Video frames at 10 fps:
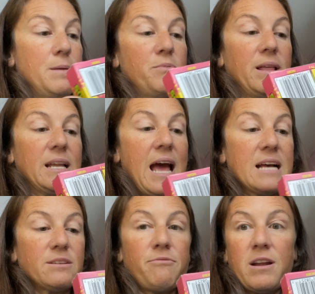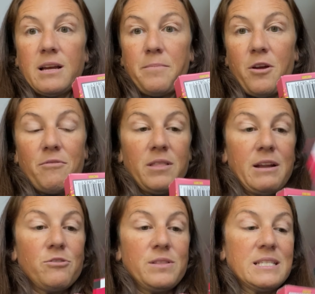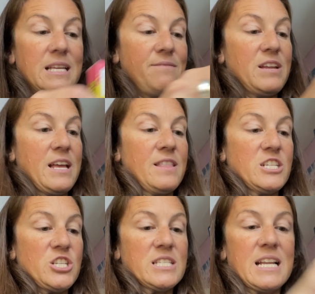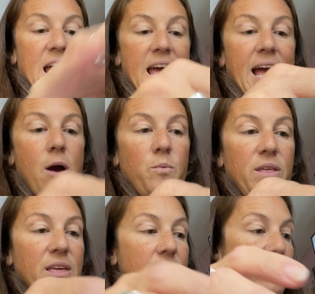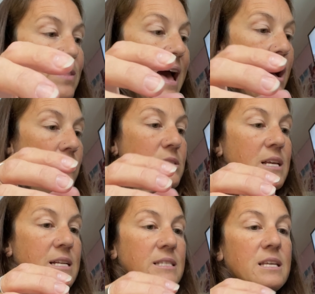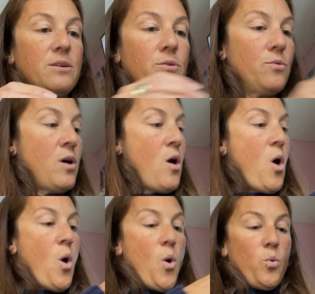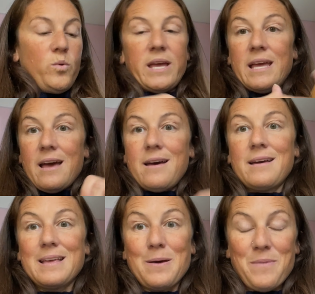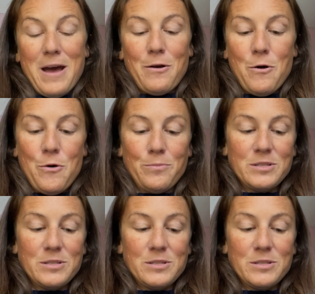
then Braylon has a friend coming over later on this evening that she's gonna hang out with here at the house until we get back home.